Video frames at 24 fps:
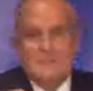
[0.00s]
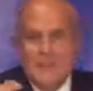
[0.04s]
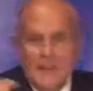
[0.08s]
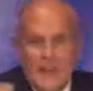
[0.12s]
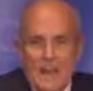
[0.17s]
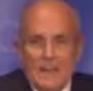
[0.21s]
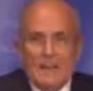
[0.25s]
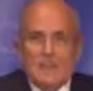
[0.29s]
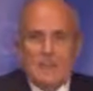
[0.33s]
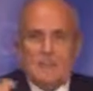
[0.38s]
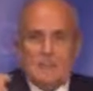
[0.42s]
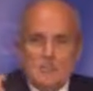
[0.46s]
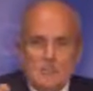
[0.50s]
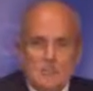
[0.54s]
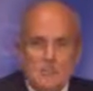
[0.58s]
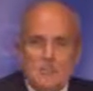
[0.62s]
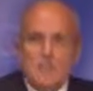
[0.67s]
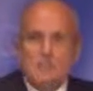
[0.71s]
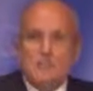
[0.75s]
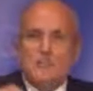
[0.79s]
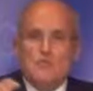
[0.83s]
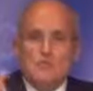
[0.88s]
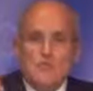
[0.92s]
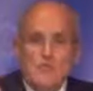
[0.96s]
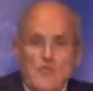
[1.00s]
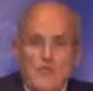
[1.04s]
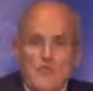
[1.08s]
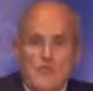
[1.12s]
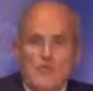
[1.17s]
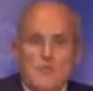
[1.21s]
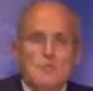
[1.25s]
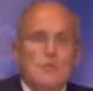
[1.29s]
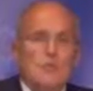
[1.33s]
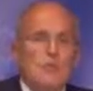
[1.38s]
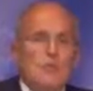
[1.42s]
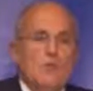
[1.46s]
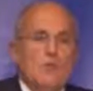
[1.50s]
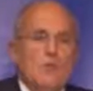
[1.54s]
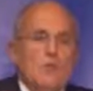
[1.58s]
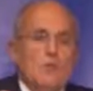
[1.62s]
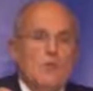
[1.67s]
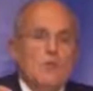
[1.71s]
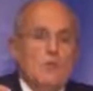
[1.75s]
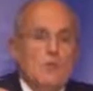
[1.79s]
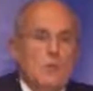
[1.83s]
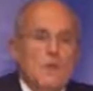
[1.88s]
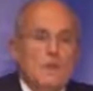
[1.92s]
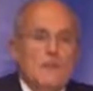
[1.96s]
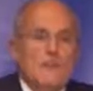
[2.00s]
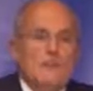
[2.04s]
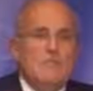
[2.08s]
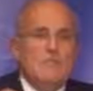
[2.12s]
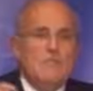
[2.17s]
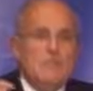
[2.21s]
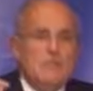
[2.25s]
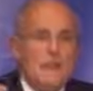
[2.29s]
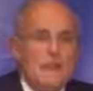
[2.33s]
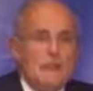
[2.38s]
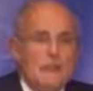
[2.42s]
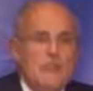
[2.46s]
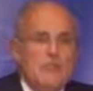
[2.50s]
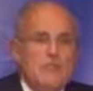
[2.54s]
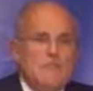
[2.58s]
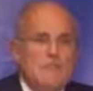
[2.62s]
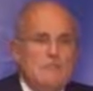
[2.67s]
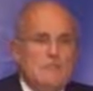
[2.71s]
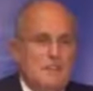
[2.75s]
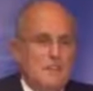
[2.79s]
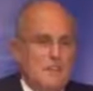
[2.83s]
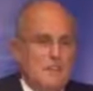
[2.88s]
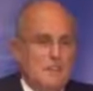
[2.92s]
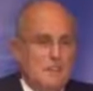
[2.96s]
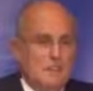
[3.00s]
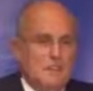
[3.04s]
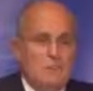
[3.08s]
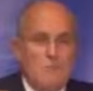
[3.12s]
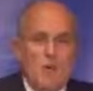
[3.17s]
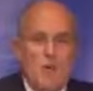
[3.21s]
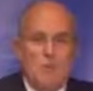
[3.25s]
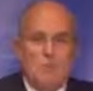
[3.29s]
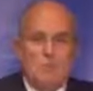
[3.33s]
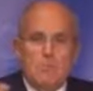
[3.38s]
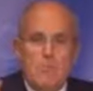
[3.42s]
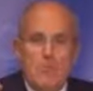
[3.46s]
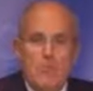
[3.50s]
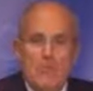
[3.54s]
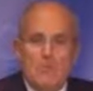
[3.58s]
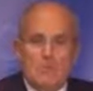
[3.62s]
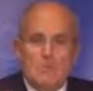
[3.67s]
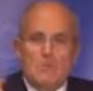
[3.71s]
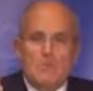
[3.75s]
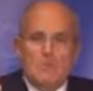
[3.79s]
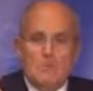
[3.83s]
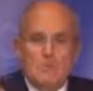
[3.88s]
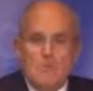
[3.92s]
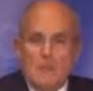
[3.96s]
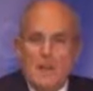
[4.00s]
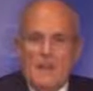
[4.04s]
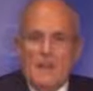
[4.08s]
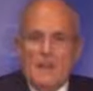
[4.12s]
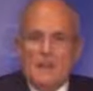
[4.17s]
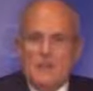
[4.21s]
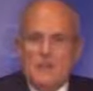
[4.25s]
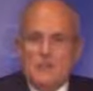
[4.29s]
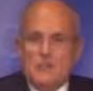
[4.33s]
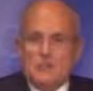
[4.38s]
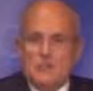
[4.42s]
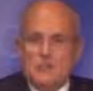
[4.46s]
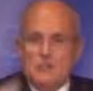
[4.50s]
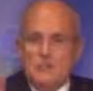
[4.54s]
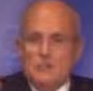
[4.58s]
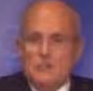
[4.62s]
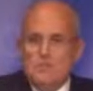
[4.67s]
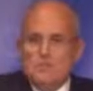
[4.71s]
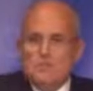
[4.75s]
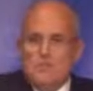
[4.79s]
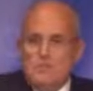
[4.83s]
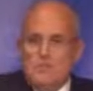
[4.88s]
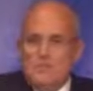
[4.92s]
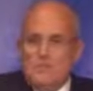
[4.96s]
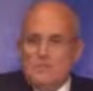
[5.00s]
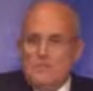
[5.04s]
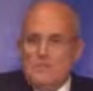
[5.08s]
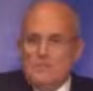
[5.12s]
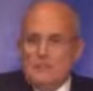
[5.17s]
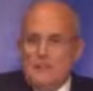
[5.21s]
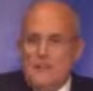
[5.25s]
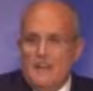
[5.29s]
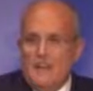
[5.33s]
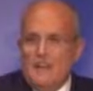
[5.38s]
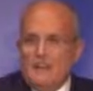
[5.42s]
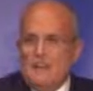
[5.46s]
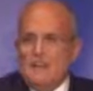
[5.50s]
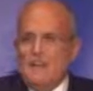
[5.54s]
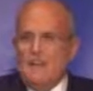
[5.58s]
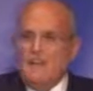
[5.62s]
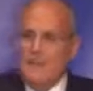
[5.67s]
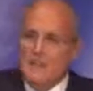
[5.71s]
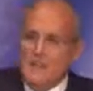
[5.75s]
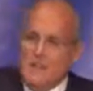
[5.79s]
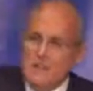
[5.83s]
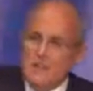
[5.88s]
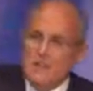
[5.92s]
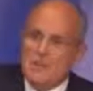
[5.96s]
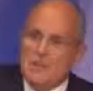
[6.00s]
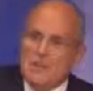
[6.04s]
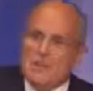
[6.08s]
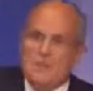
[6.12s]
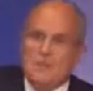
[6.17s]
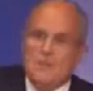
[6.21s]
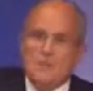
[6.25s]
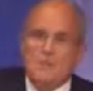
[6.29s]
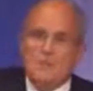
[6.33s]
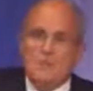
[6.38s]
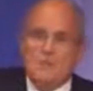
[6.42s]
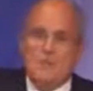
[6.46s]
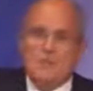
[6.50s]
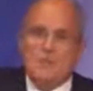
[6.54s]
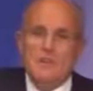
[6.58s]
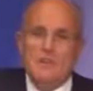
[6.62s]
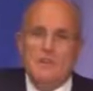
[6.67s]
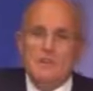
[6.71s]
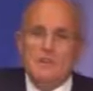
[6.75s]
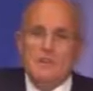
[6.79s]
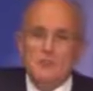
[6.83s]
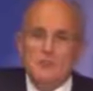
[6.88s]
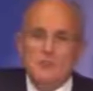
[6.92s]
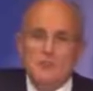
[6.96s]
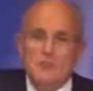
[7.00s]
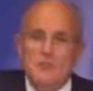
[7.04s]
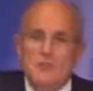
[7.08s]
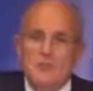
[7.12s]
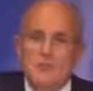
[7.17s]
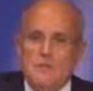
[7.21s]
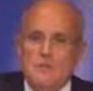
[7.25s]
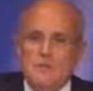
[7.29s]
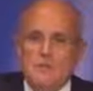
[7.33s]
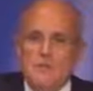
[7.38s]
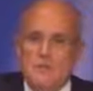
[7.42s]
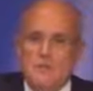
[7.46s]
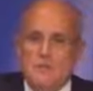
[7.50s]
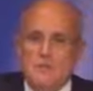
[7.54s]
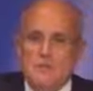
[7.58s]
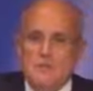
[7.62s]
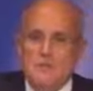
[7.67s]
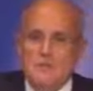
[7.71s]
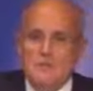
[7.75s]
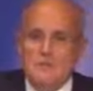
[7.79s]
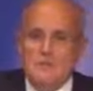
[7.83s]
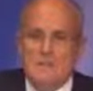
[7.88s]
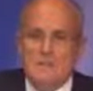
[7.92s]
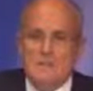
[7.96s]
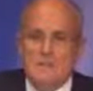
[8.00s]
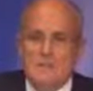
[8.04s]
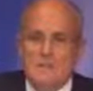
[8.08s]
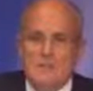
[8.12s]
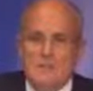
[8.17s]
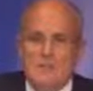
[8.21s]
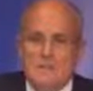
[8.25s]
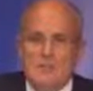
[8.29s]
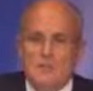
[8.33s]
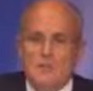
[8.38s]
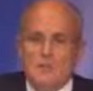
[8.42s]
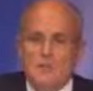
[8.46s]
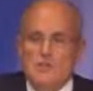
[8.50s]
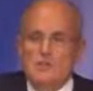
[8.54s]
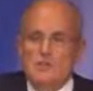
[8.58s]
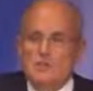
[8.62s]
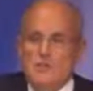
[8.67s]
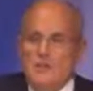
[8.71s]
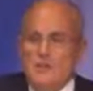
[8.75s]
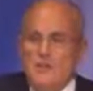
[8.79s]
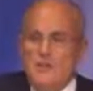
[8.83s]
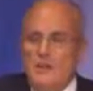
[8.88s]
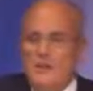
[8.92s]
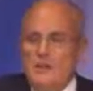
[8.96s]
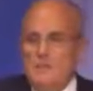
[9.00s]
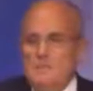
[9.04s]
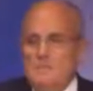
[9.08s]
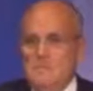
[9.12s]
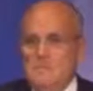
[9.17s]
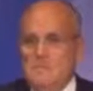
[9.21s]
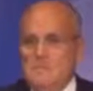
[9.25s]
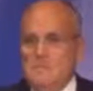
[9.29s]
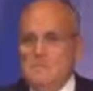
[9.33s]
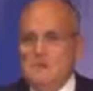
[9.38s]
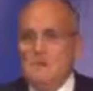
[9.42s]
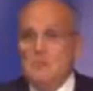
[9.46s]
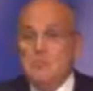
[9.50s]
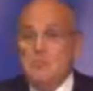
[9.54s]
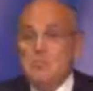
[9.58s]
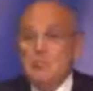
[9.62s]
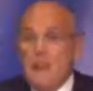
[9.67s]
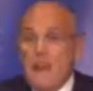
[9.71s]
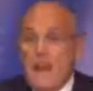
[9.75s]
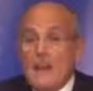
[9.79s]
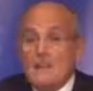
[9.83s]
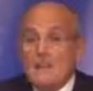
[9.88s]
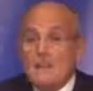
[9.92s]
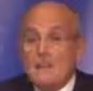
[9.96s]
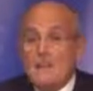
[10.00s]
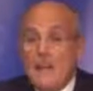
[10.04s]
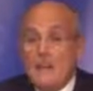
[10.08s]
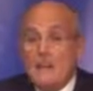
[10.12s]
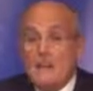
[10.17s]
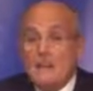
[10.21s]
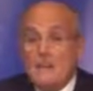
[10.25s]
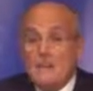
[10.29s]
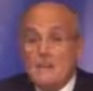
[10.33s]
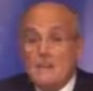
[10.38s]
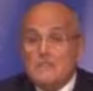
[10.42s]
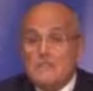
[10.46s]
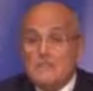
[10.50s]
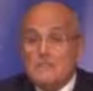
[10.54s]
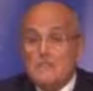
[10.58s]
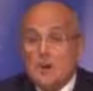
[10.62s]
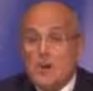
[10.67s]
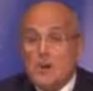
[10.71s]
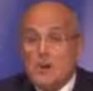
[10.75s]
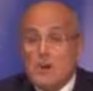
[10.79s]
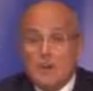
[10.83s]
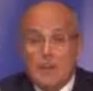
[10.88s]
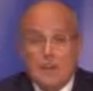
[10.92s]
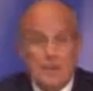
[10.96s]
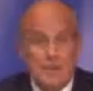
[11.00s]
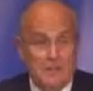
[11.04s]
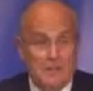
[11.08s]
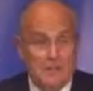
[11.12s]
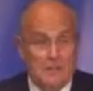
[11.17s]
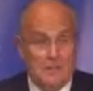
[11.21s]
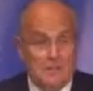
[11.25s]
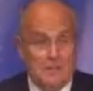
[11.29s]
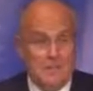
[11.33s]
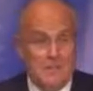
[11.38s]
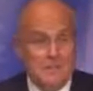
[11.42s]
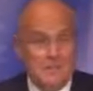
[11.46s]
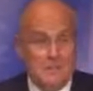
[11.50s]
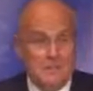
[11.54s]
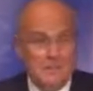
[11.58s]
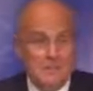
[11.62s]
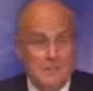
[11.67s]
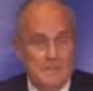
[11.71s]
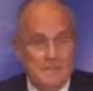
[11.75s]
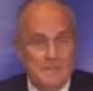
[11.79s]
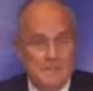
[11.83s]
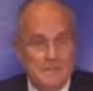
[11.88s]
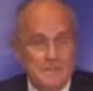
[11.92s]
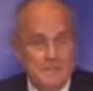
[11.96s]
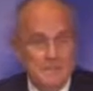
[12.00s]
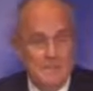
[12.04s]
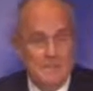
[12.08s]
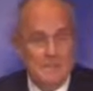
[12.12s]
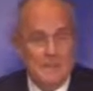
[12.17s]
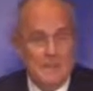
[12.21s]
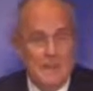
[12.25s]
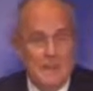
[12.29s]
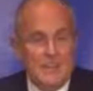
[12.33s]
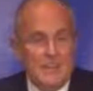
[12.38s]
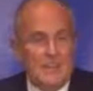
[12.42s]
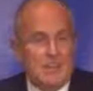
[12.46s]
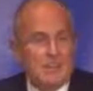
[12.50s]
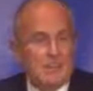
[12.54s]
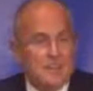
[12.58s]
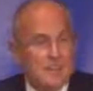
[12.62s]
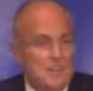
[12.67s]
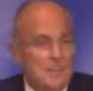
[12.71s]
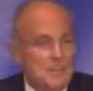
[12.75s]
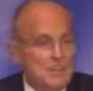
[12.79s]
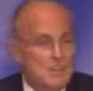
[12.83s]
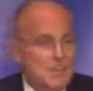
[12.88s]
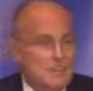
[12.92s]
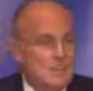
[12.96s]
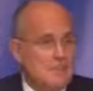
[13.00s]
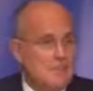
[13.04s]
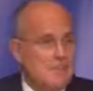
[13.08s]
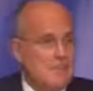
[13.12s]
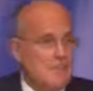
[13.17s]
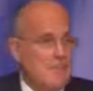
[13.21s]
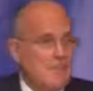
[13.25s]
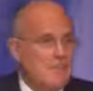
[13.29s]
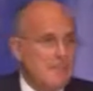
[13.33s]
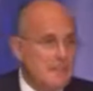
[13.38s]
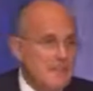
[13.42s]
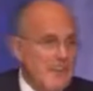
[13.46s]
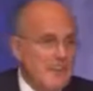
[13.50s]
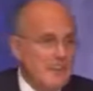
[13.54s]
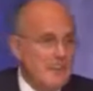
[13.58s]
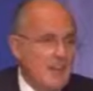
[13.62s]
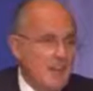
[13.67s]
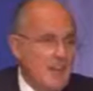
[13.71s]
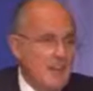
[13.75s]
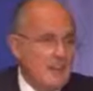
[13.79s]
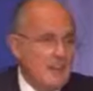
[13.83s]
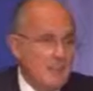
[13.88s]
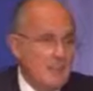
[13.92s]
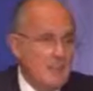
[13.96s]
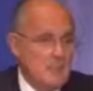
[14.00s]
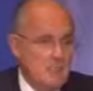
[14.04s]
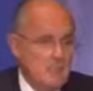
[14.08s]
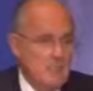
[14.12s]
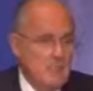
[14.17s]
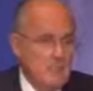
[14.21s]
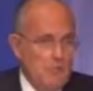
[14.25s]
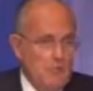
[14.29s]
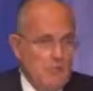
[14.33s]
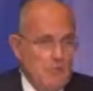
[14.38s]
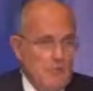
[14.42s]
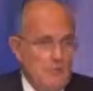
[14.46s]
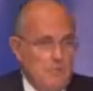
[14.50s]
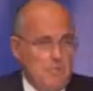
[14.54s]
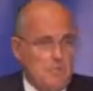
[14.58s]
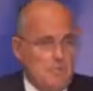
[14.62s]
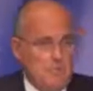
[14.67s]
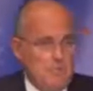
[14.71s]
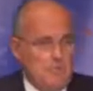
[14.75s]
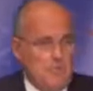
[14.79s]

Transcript: not enriching uranium when in various remote parts of Iran and 2 specific sites they were continuing to enrich uranium. He brags about it in his book, that he treated us exactly like this before.